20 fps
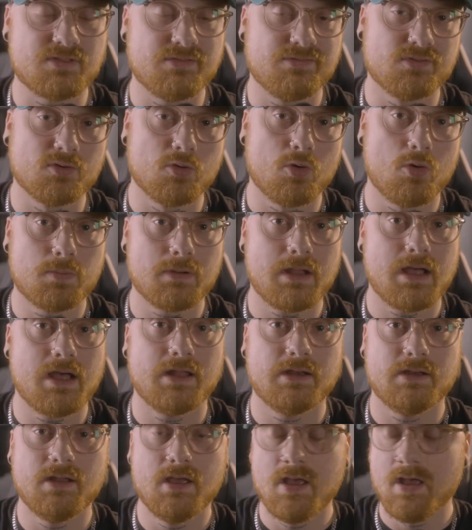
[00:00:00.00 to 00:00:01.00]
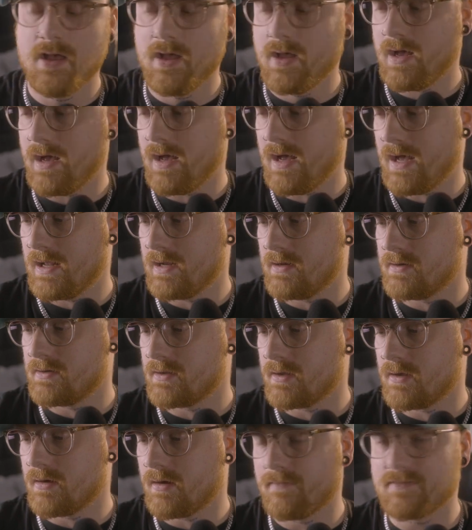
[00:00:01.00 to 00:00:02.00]
of the floor plan,
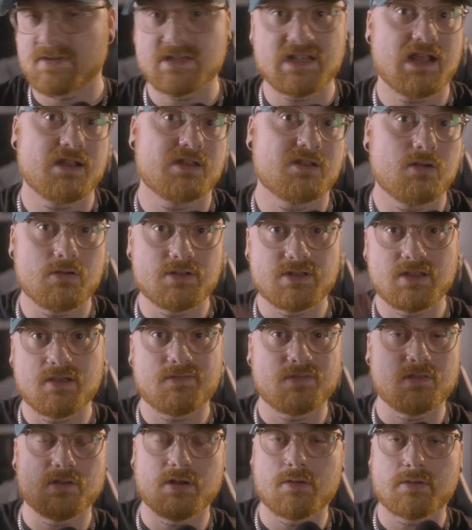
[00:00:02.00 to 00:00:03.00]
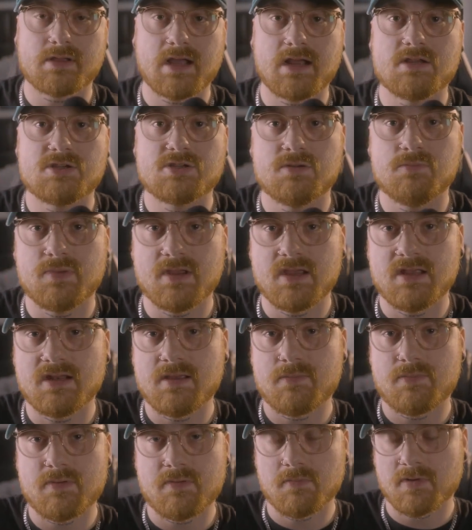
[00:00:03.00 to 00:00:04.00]
and obviously I had an idea for the location,
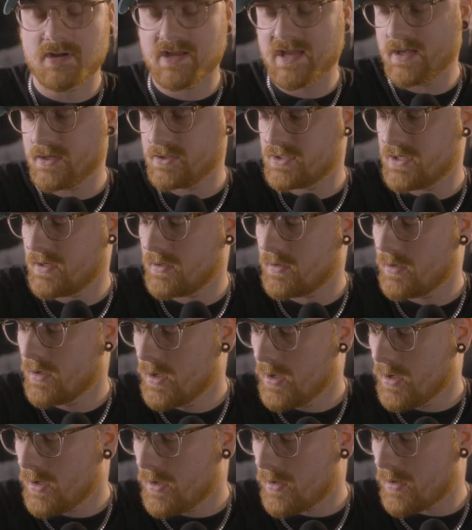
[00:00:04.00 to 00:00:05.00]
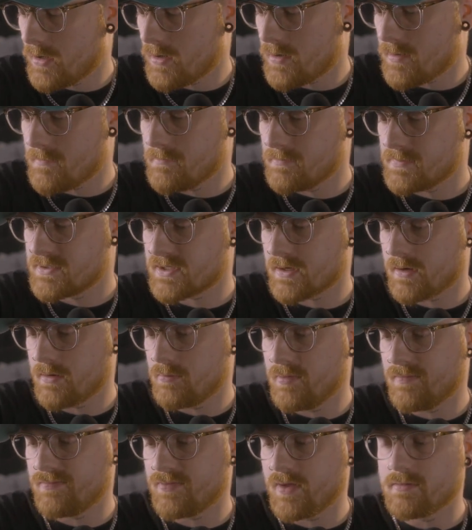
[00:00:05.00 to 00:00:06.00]
being my kitchen. So
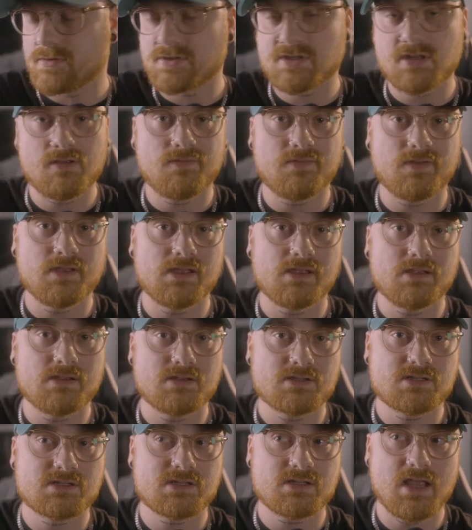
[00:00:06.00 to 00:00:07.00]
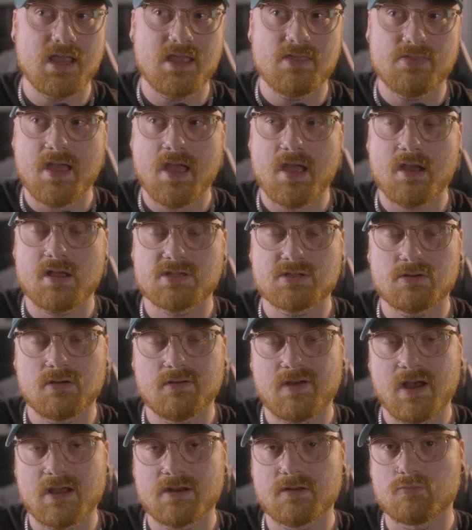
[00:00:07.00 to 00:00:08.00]
with those two things in there, I
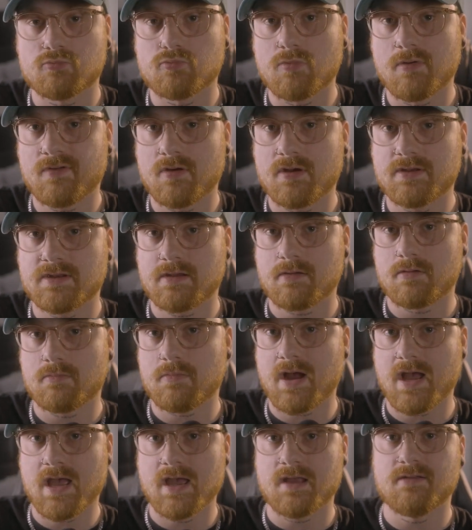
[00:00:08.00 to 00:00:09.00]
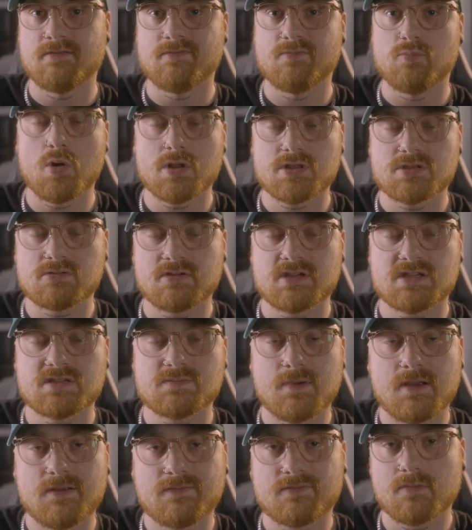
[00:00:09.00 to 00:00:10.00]
sort of had a rough idea in my head of what to
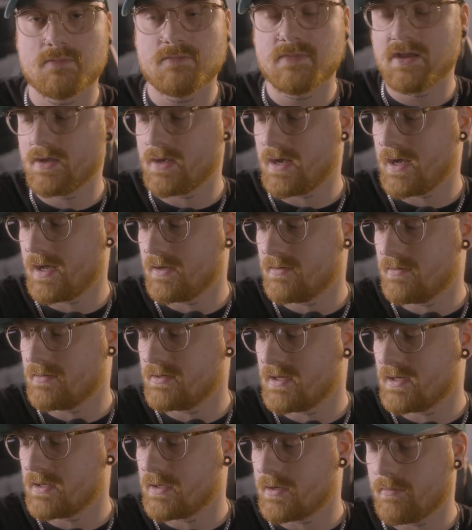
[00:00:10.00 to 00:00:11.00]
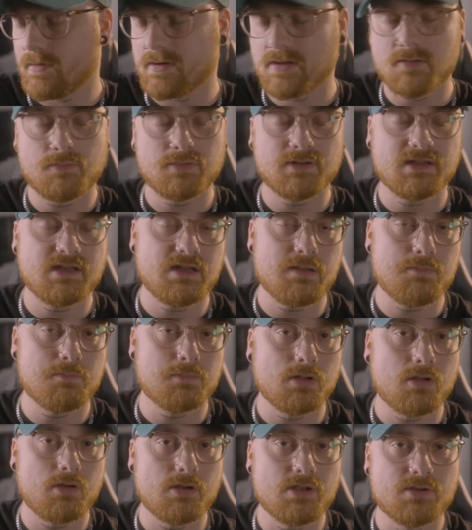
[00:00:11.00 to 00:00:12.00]
expect from it, and I didn't go in completely
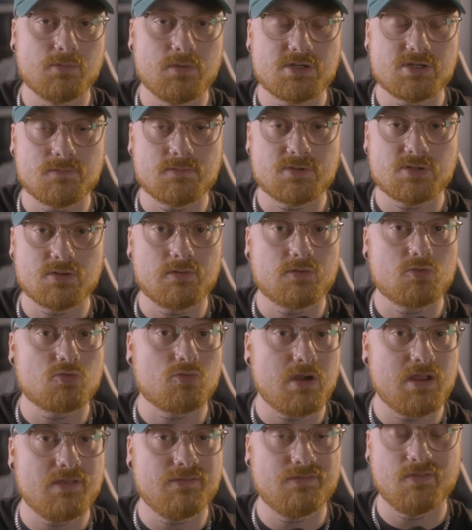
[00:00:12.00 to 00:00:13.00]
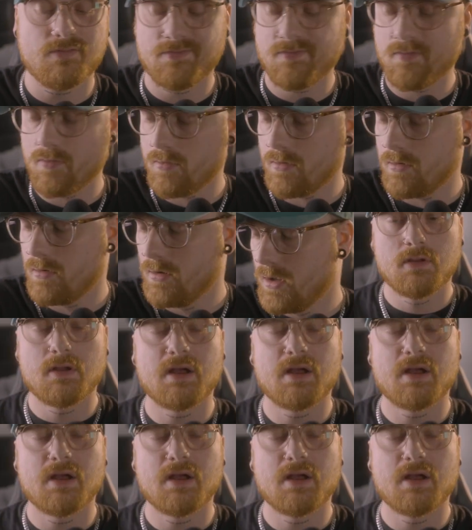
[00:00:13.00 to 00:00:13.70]
blind, which I'm sort of grateful for.